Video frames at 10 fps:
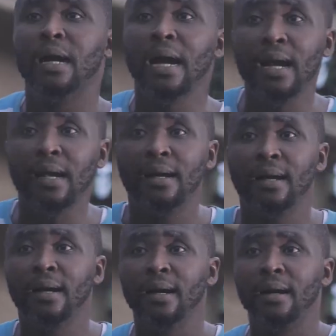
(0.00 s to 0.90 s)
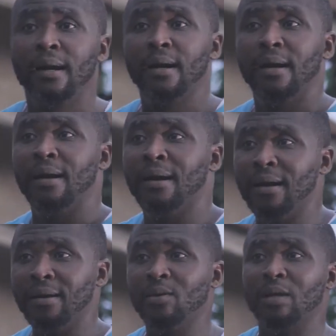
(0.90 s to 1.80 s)
Yeah?
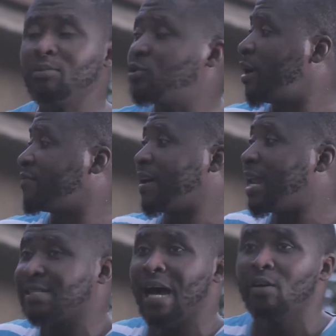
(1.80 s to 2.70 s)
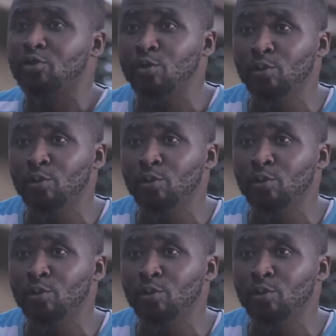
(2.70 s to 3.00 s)
You came to my father's house